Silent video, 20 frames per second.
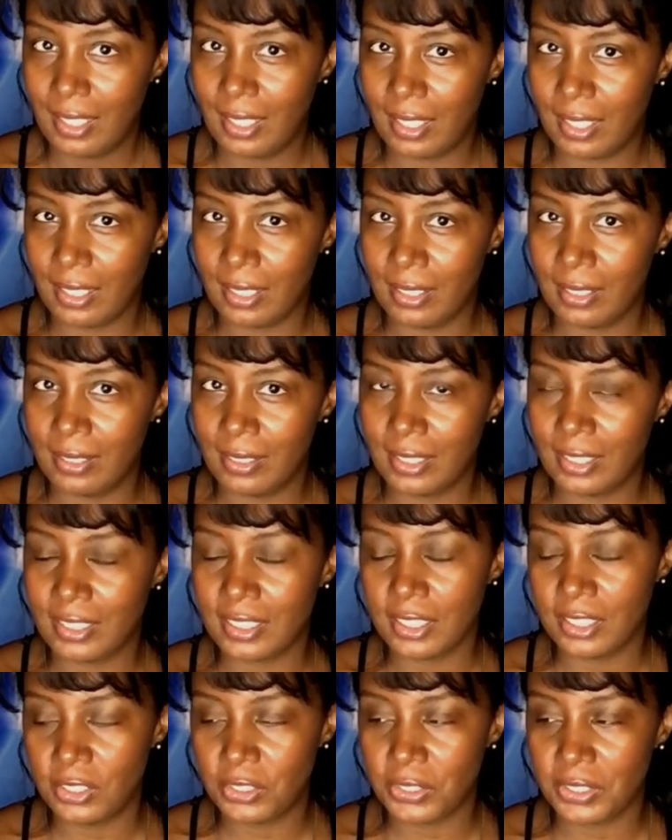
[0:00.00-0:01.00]
And
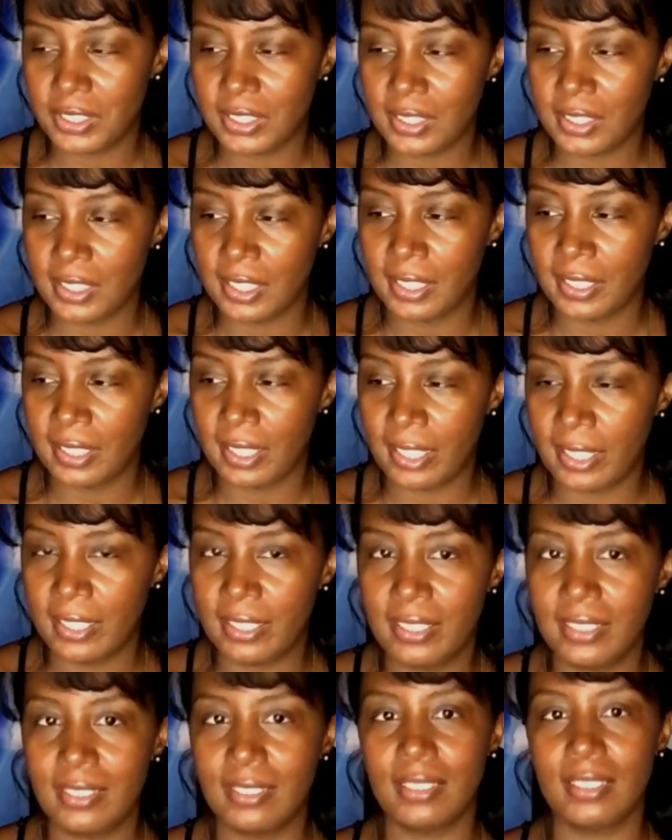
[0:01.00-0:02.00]
it's interesting
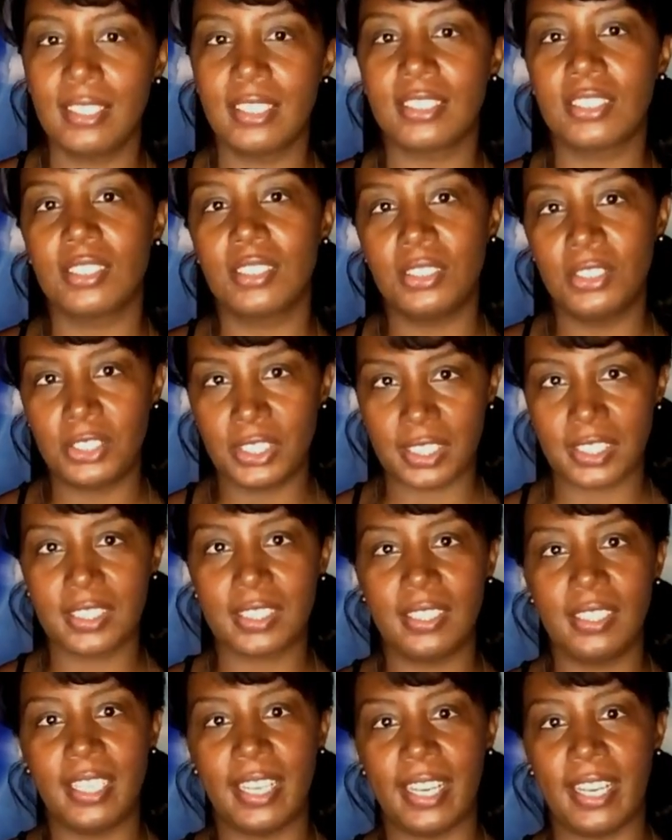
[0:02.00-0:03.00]
that it's
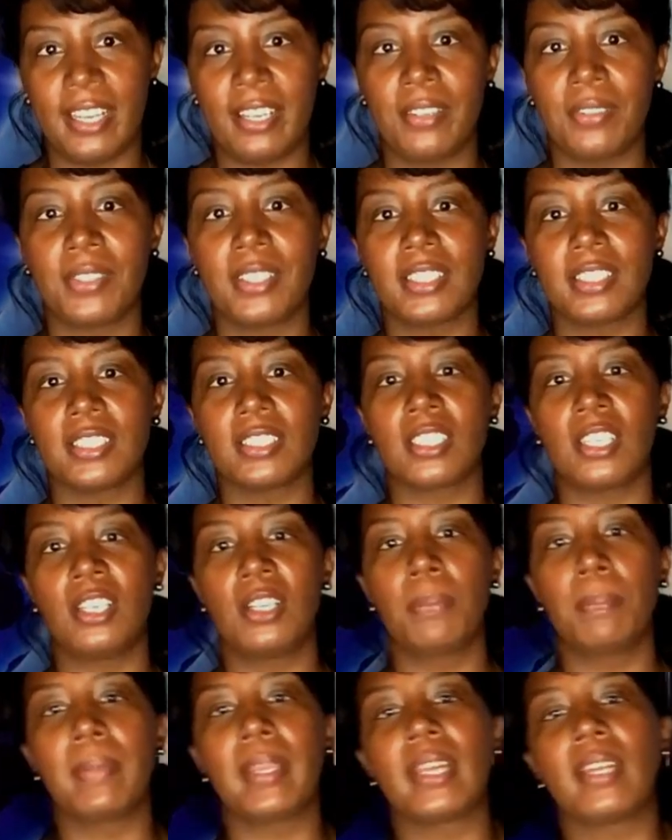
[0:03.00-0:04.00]
just now this is
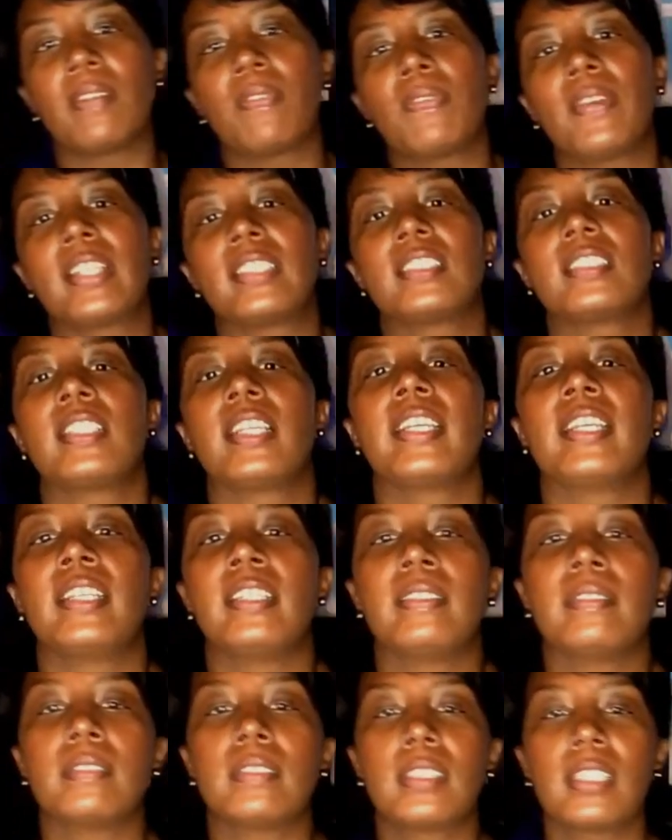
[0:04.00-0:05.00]
all manifesting
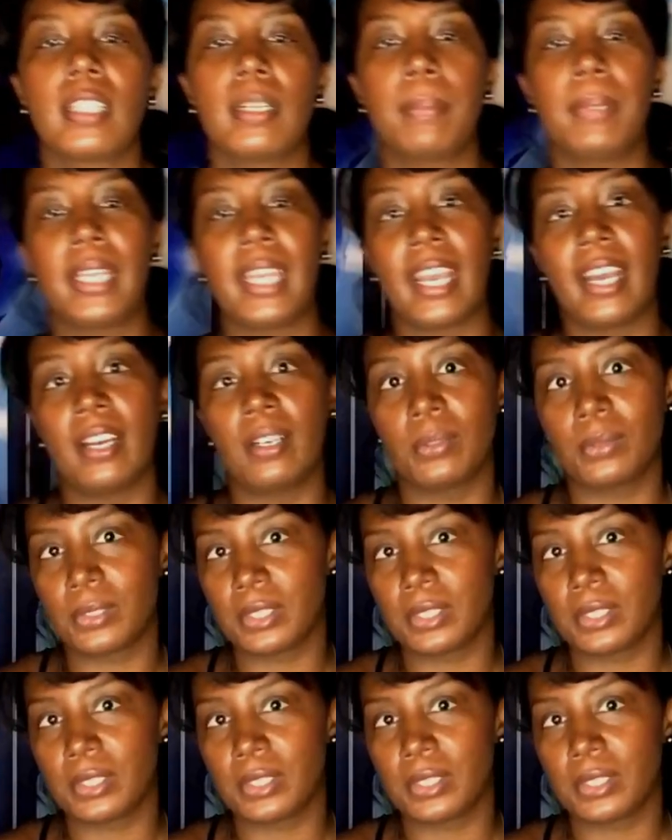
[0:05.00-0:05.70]
and coming out.